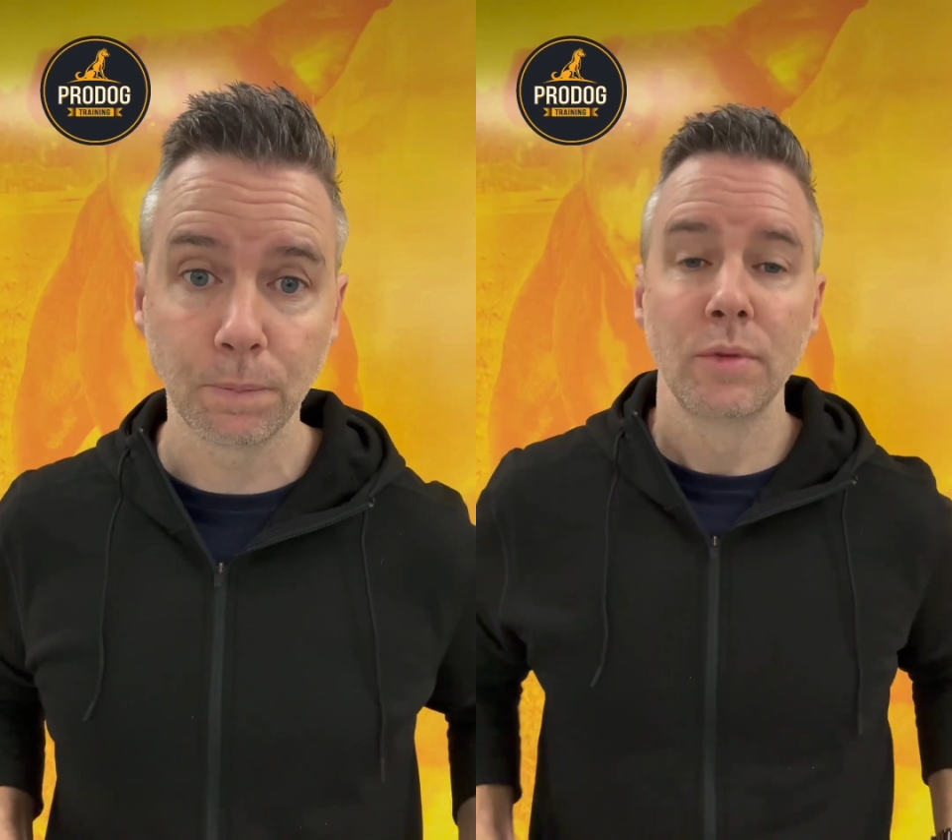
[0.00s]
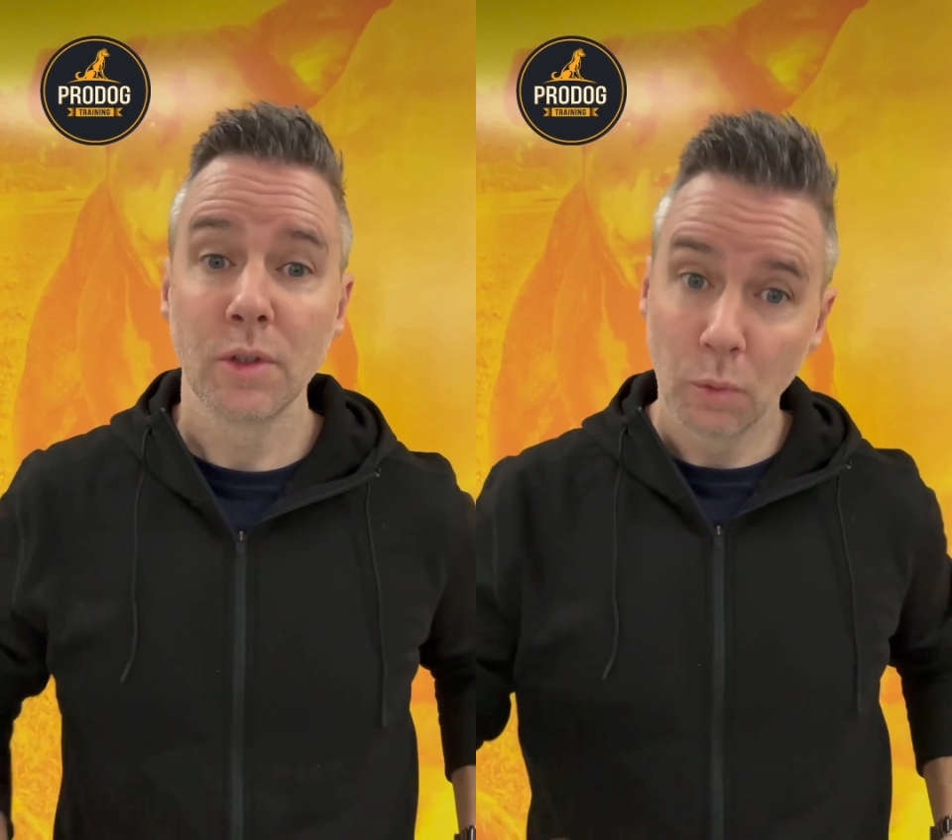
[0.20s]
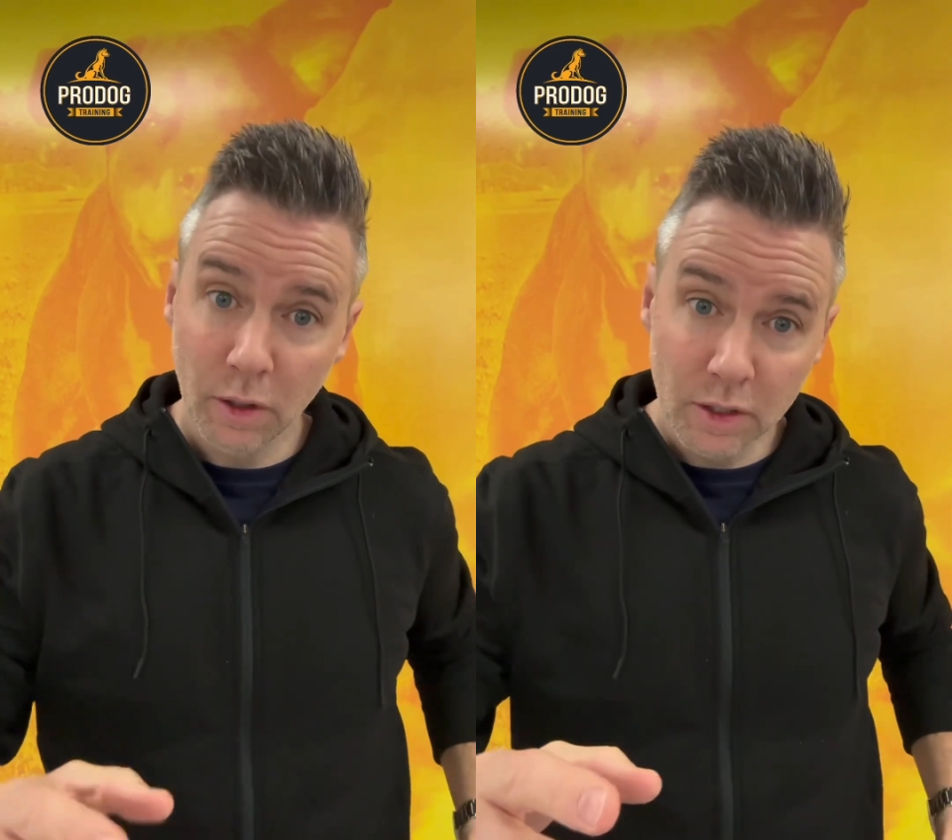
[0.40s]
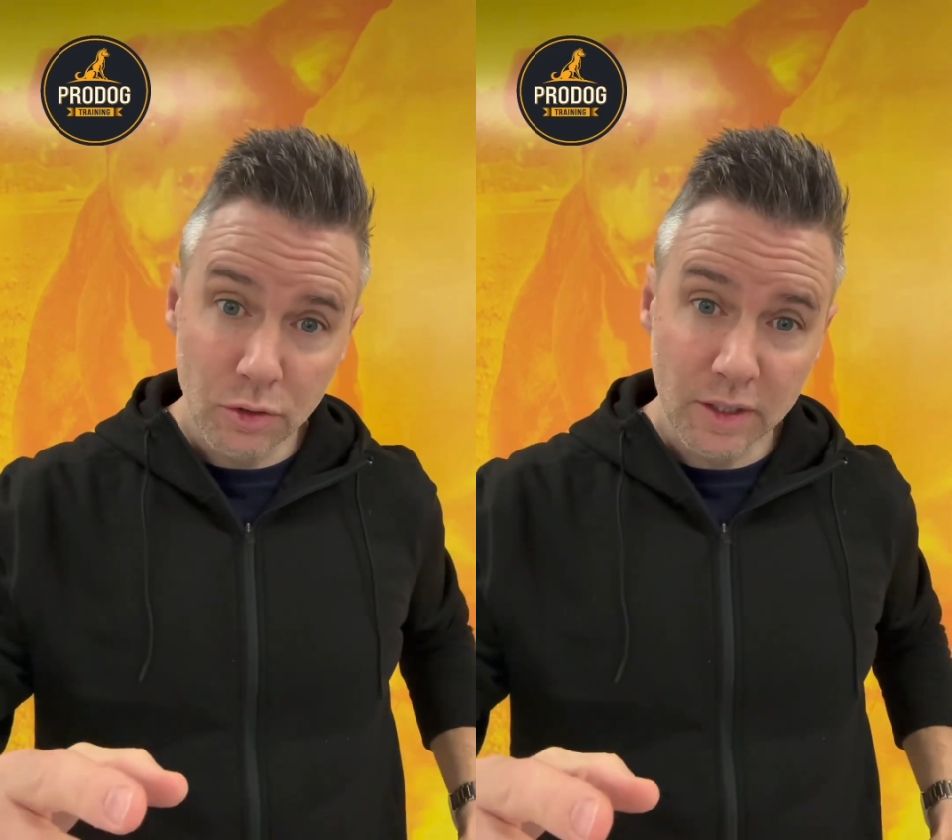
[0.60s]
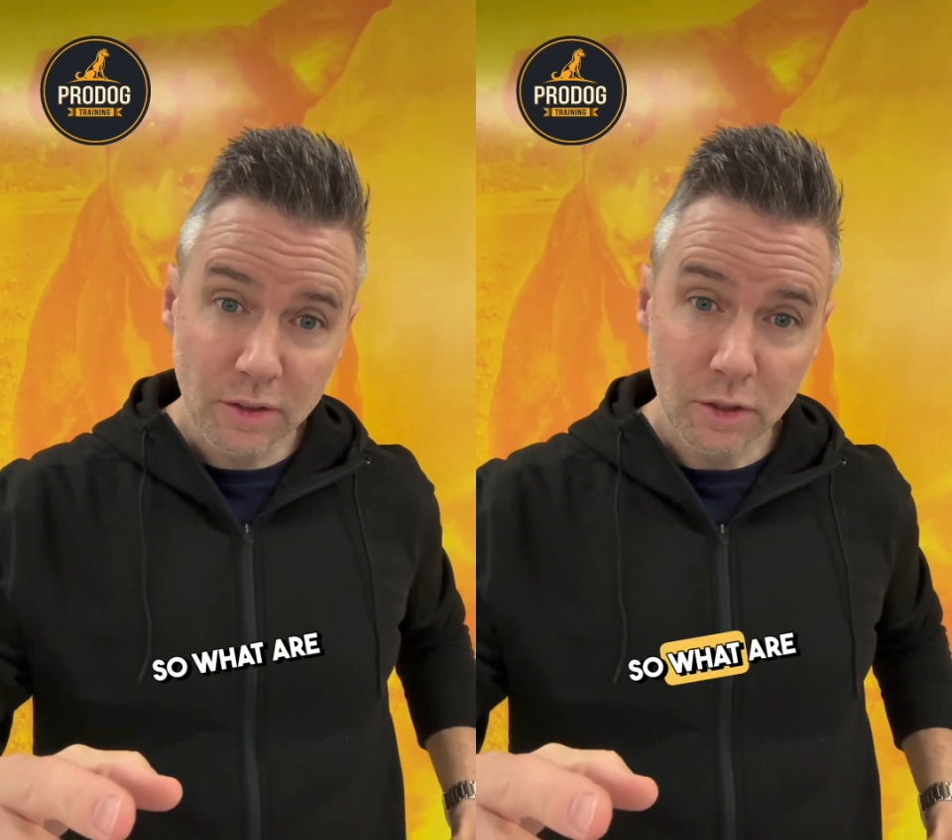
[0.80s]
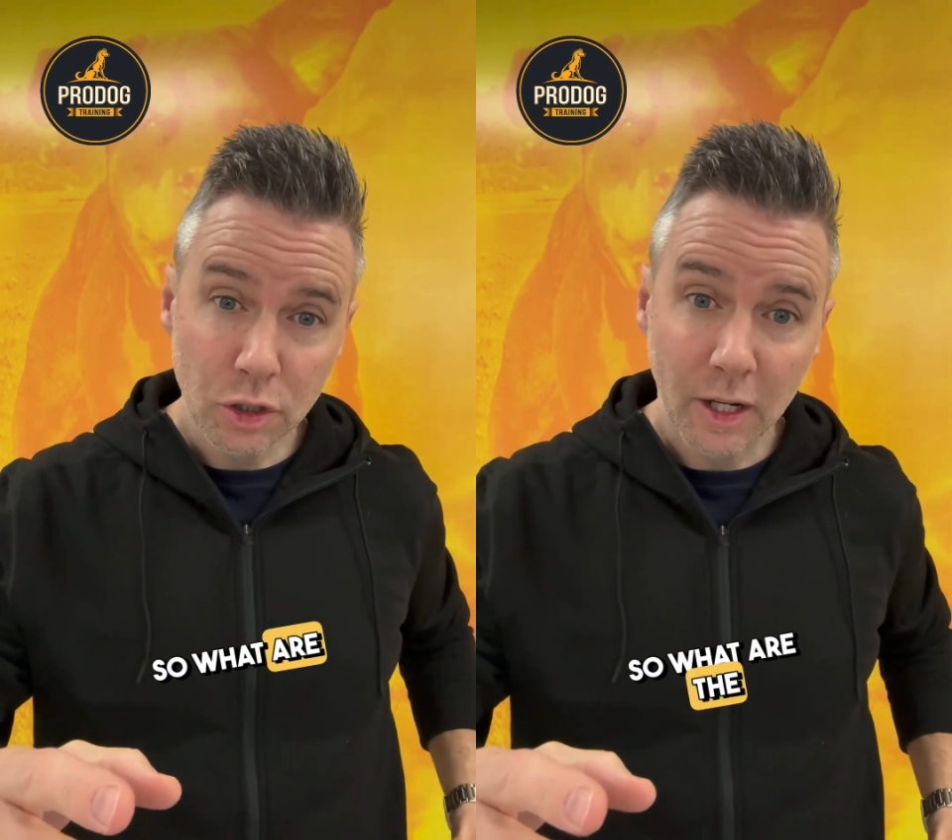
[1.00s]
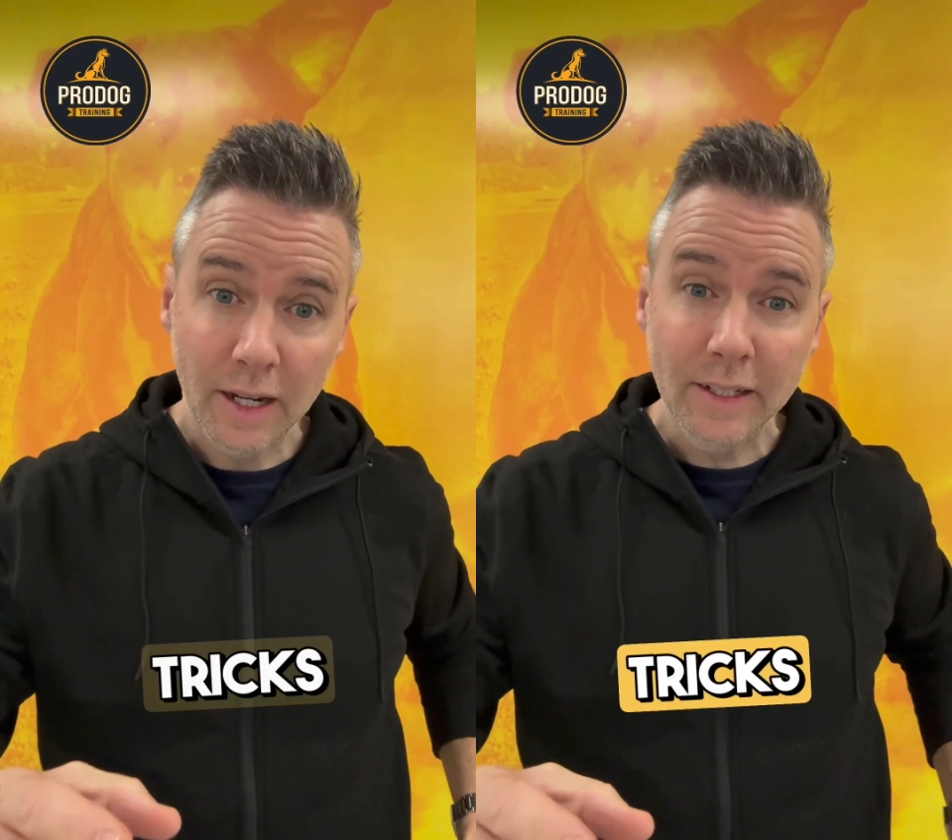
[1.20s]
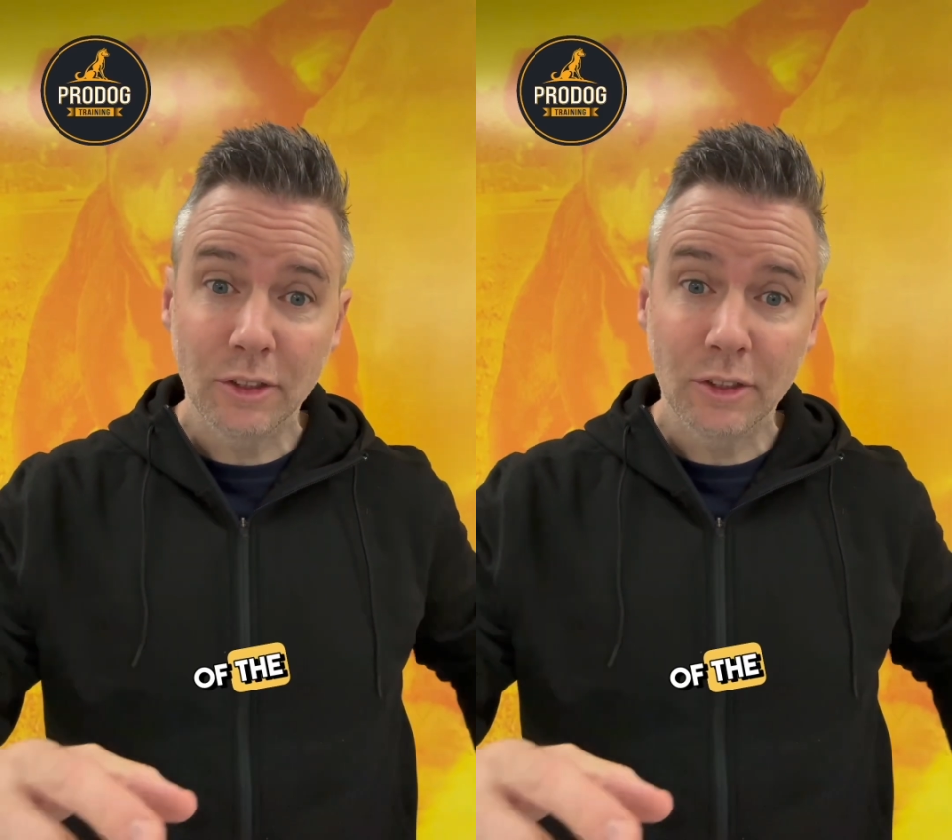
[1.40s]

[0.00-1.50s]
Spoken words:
So what are the tricks of the trade